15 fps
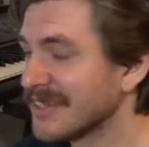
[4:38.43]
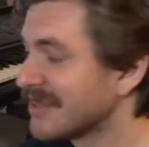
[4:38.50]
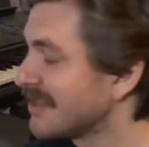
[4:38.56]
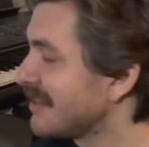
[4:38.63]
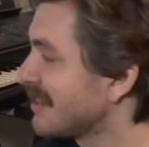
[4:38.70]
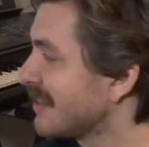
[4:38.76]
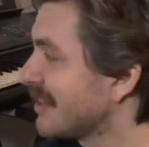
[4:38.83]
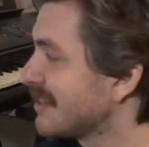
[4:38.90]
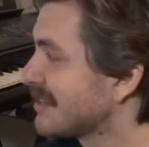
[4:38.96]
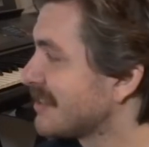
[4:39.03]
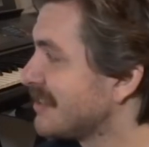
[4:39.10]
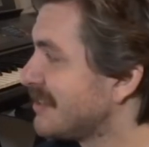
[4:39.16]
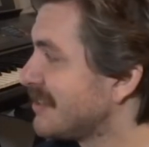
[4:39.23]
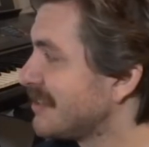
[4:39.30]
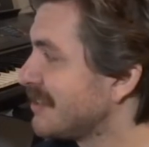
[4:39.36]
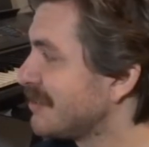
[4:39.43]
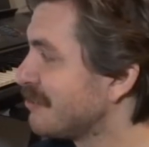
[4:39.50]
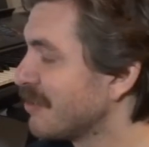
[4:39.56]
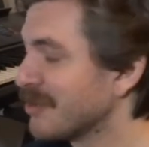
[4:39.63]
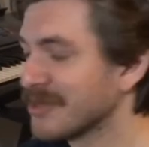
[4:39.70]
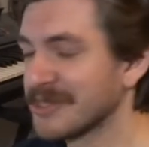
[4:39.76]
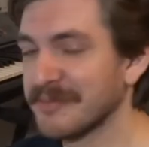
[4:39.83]
the SDG
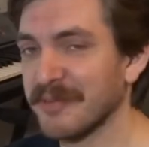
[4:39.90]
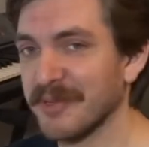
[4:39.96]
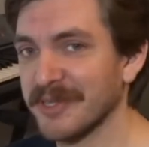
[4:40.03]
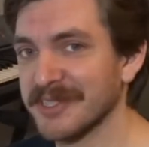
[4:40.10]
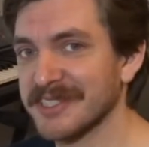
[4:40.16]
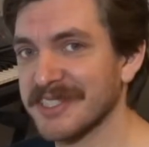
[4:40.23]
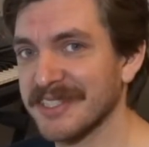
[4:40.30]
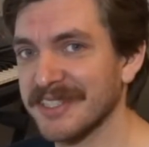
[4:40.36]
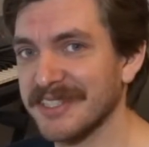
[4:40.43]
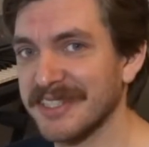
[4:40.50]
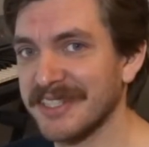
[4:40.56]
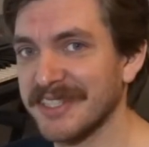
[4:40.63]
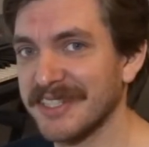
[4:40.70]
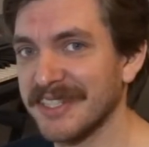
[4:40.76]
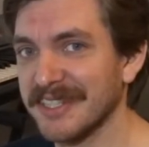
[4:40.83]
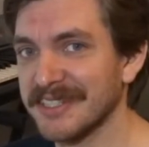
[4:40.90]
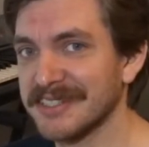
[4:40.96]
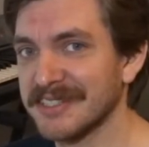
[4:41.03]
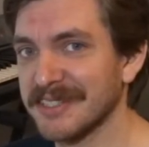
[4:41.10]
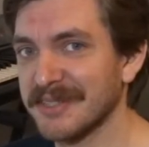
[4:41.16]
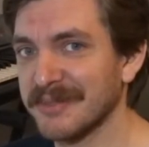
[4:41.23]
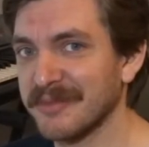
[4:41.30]
Motorsports League,
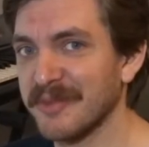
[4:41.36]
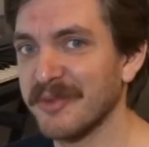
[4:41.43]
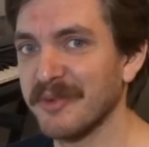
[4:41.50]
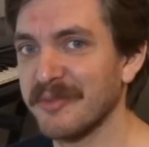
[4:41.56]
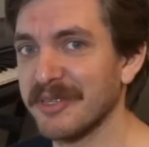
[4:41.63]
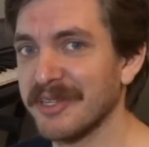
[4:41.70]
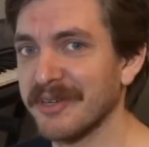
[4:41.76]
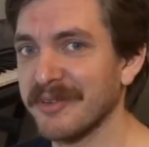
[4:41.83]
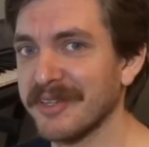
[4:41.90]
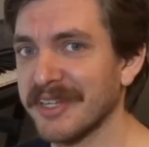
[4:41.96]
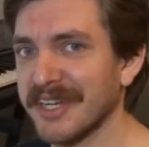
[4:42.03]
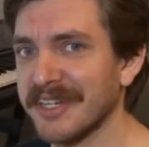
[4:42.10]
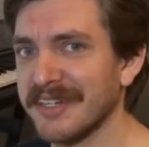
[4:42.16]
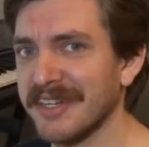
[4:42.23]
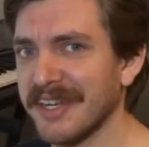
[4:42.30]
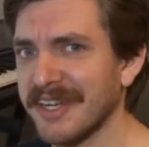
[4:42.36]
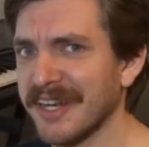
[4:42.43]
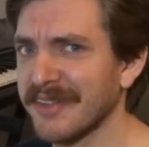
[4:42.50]
so we will be going head-to-head.